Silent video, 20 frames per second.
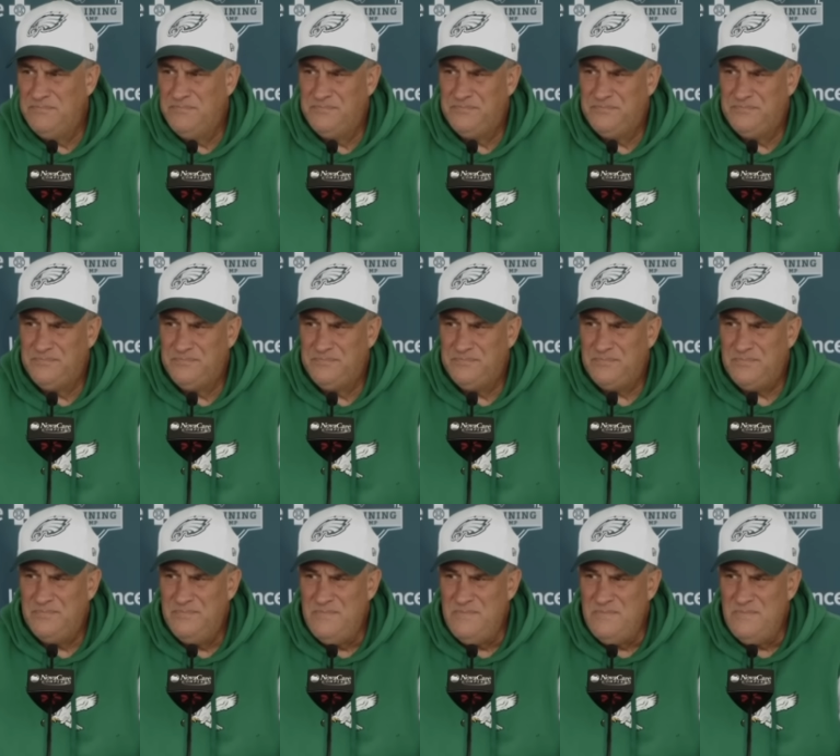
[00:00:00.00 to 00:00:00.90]
eventually
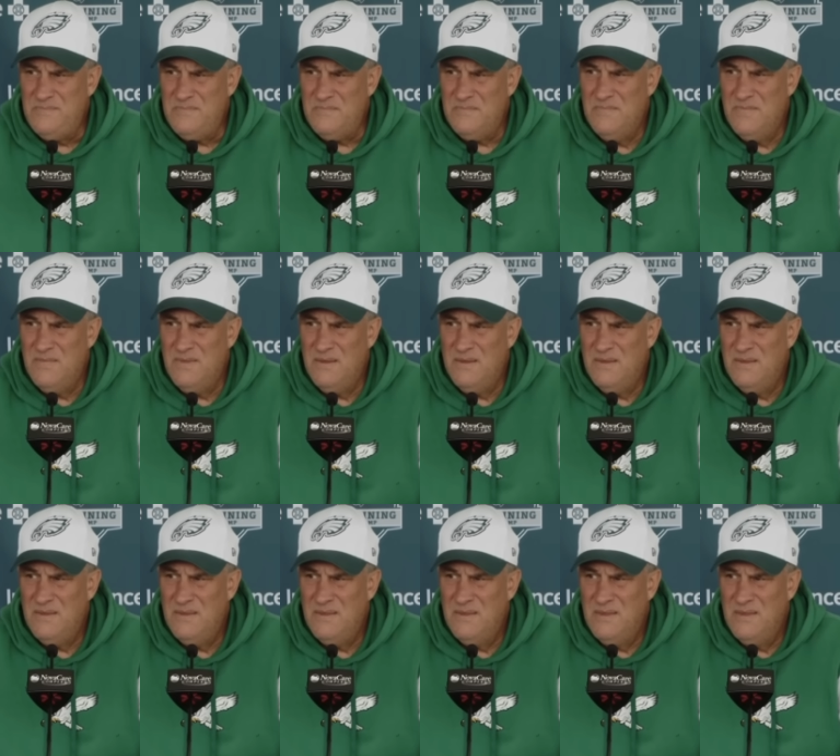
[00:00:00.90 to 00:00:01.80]
want to pare down for him,
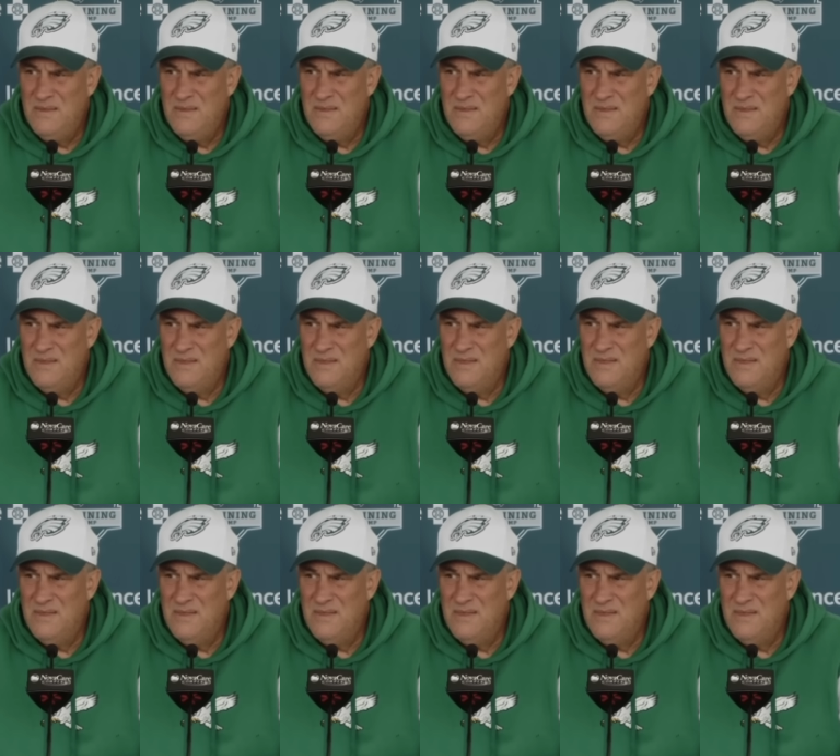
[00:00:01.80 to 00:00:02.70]
kind of let him
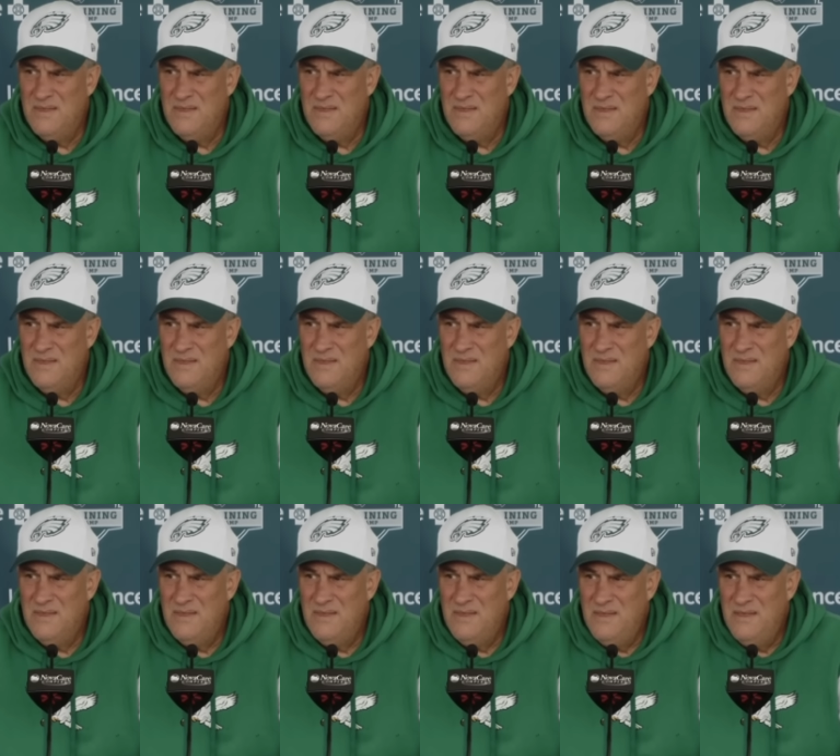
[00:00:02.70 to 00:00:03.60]
major in one instead
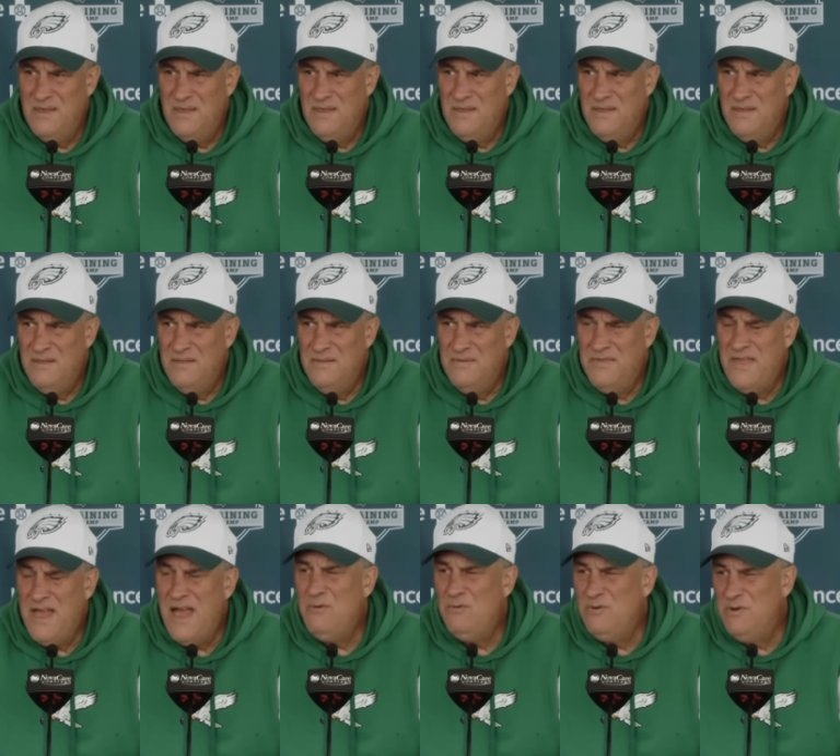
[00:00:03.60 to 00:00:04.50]
of being at both?
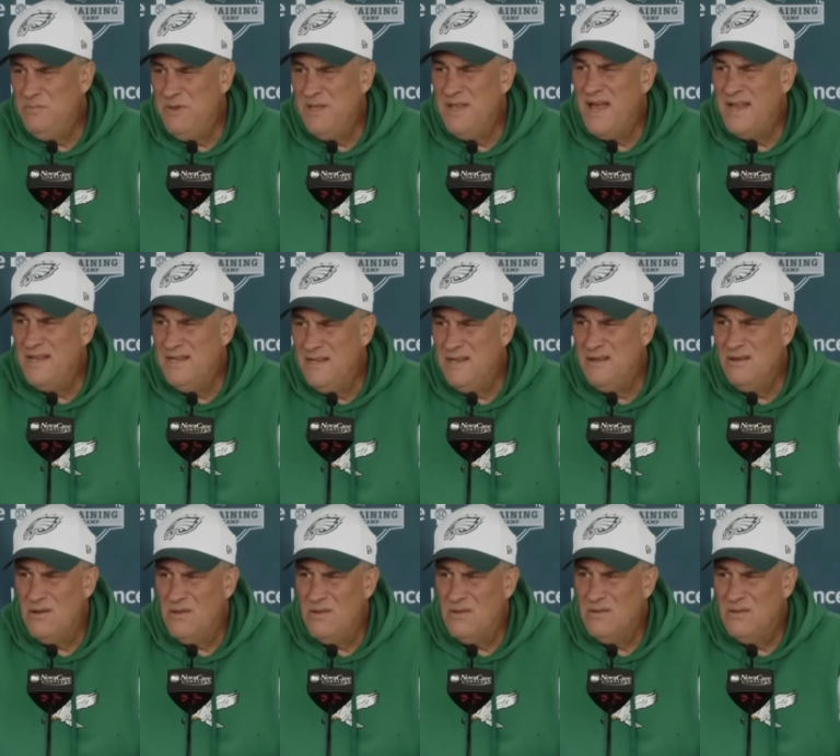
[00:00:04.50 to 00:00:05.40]
That would be
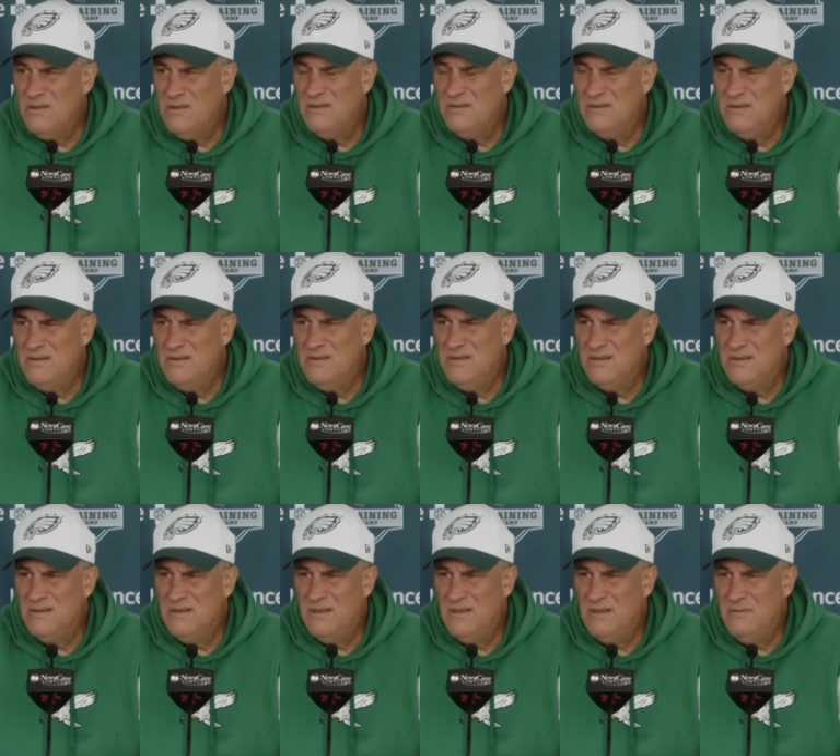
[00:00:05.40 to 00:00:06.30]
ideal.
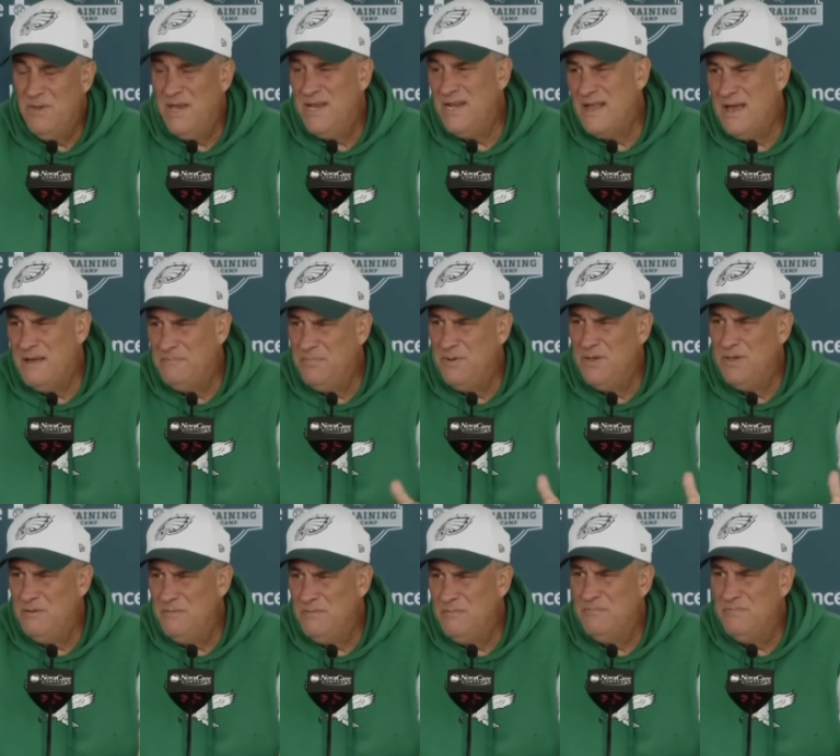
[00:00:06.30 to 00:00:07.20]
It may not
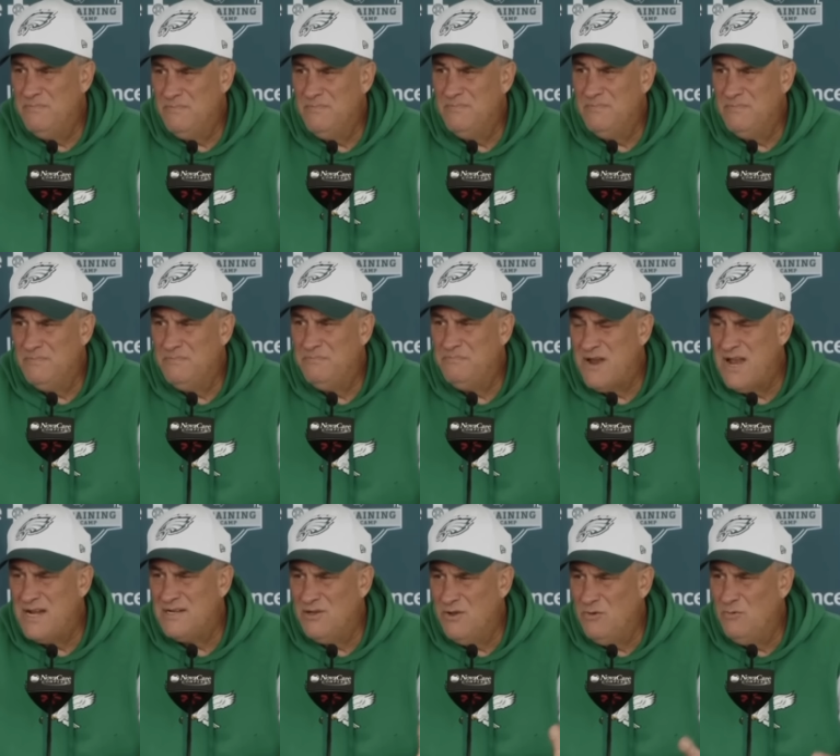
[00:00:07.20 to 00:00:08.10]
be
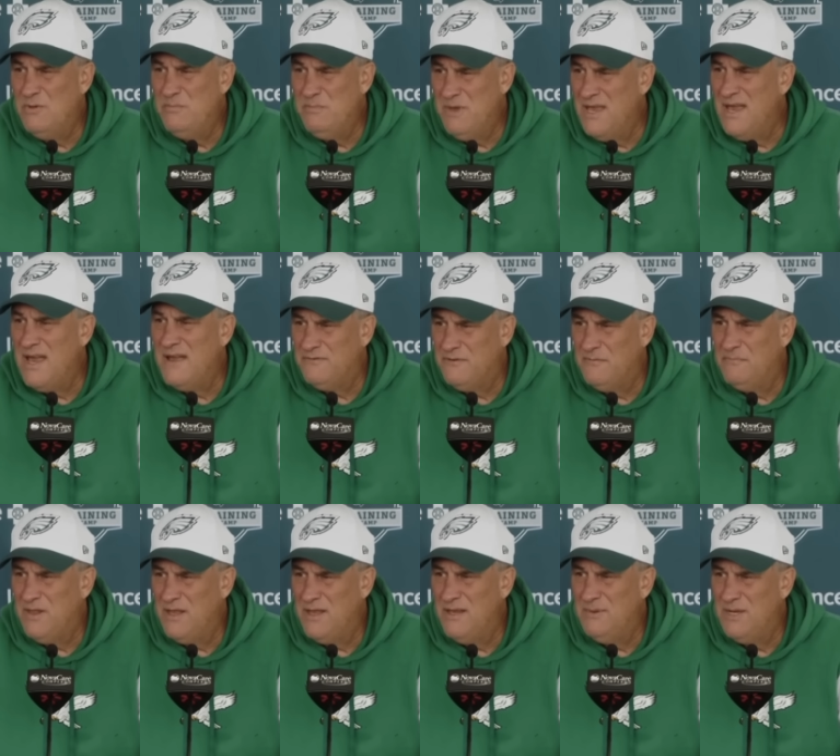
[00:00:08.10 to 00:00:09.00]
practical. We may have to
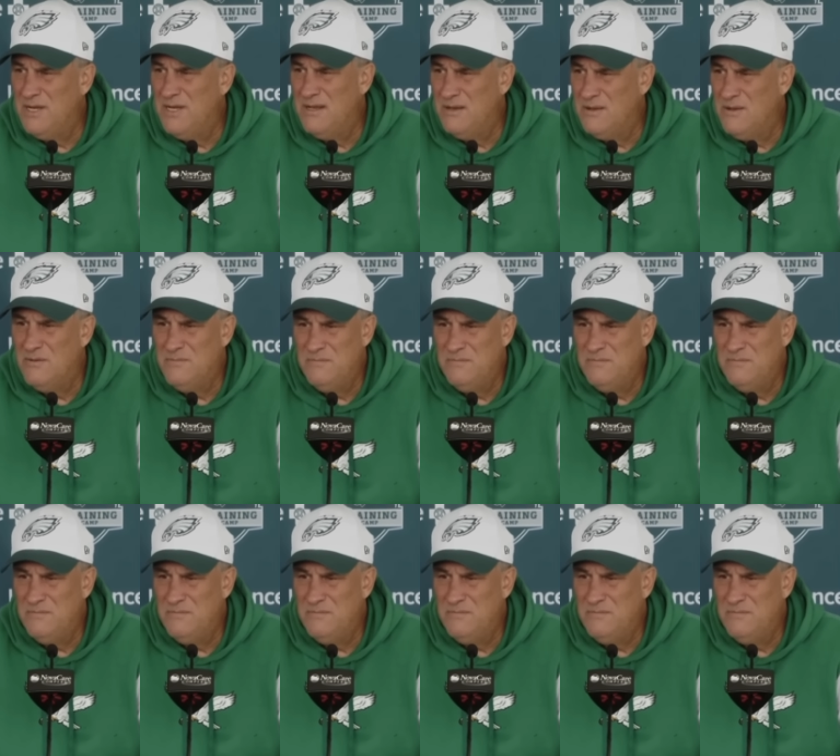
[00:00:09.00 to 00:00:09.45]
play him at nickel.